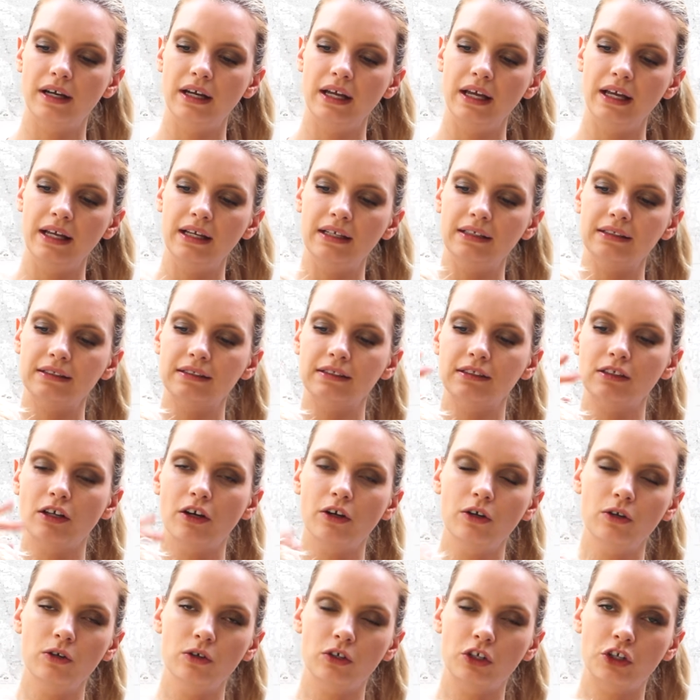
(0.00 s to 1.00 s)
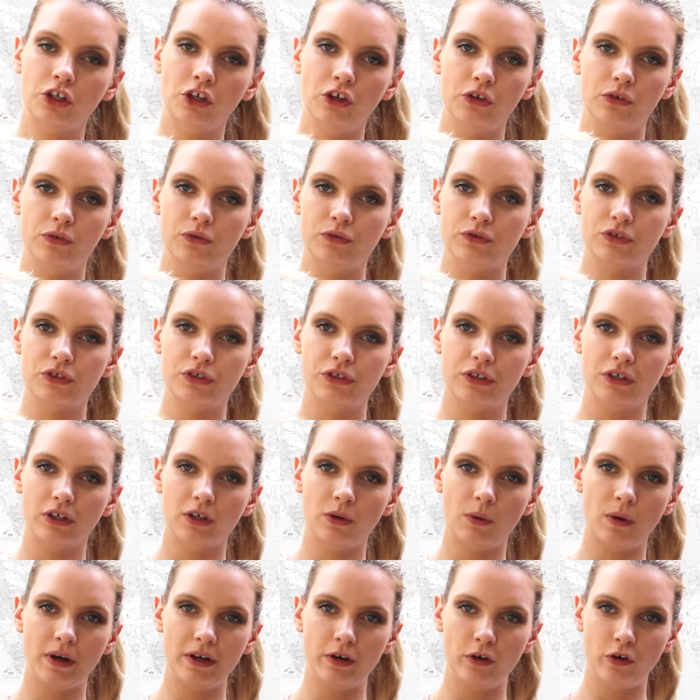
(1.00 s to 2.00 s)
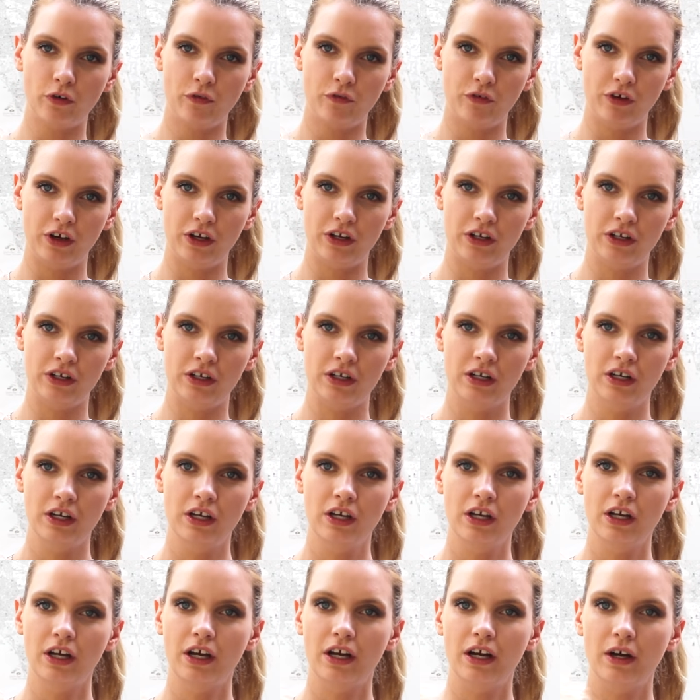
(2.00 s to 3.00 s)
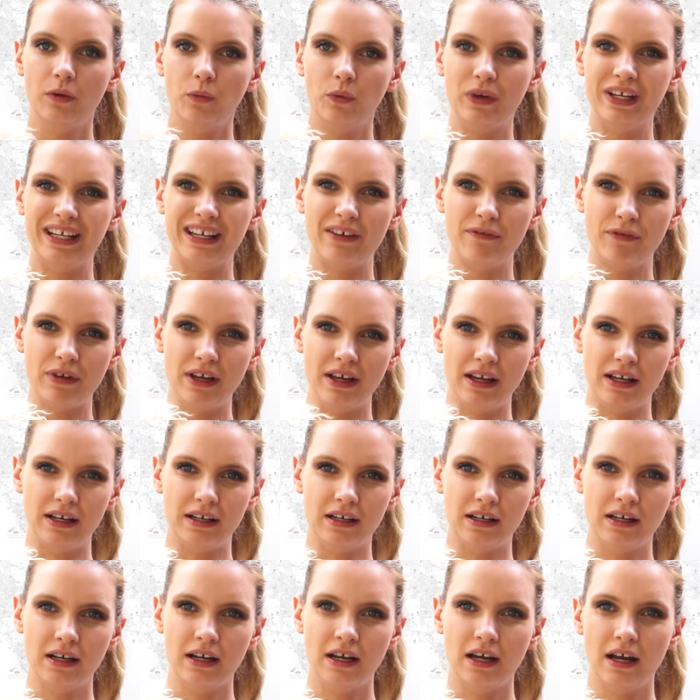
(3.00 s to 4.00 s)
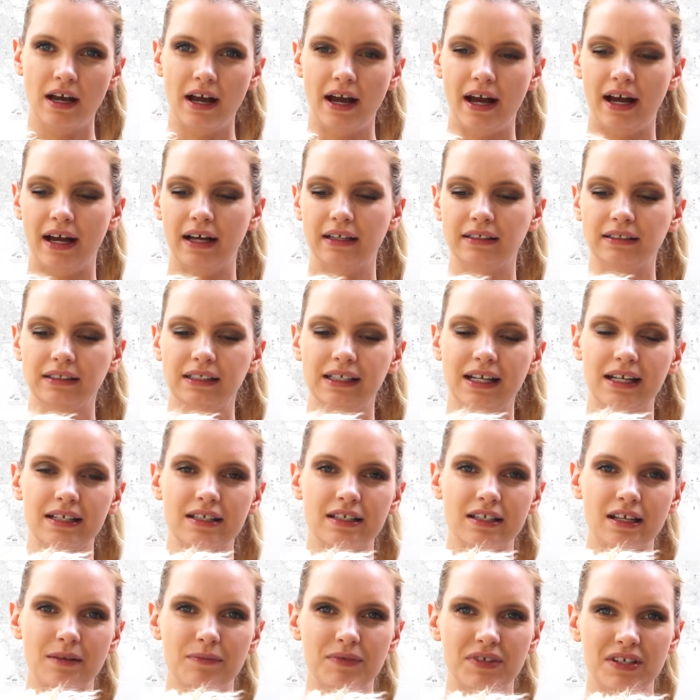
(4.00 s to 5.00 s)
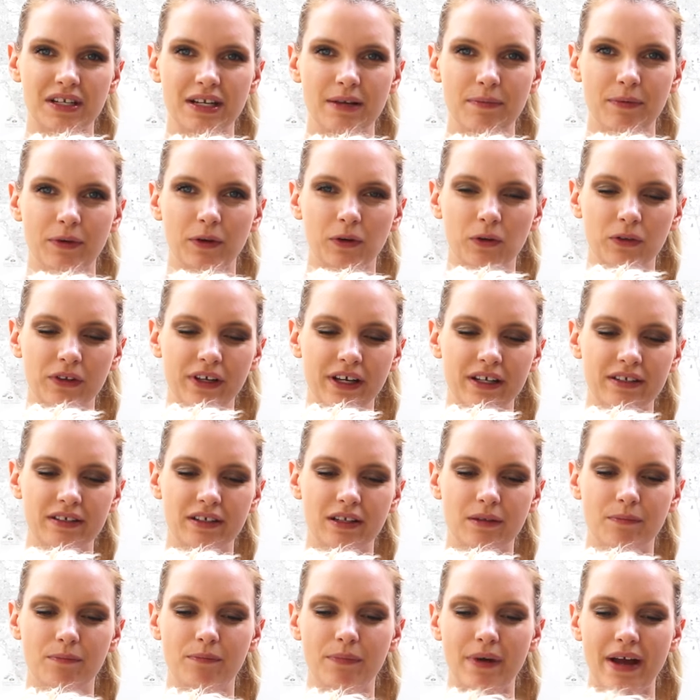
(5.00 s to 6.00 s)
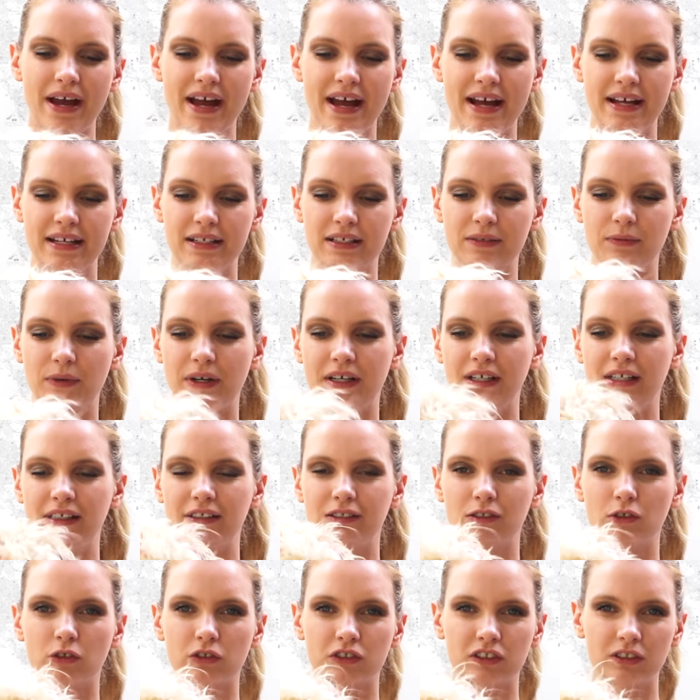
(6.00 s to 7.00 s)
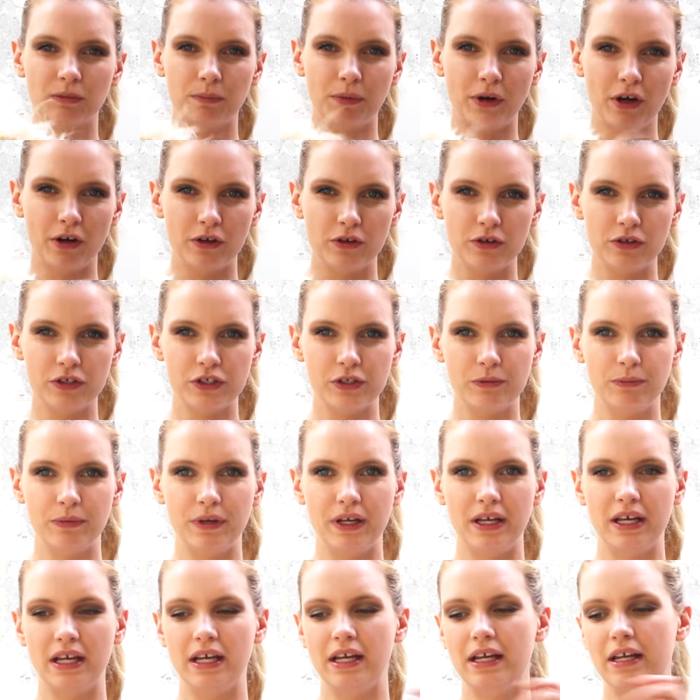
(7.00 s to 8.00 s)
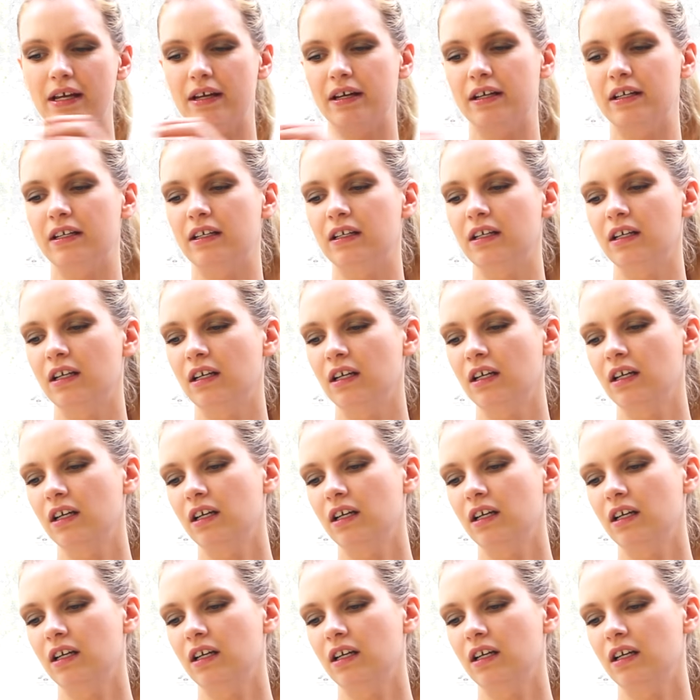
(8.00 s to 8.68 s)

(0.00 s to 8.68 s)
he's so cute that quite often we give in and he ends up sleeping on the end of the bed when he's not supposed to be, and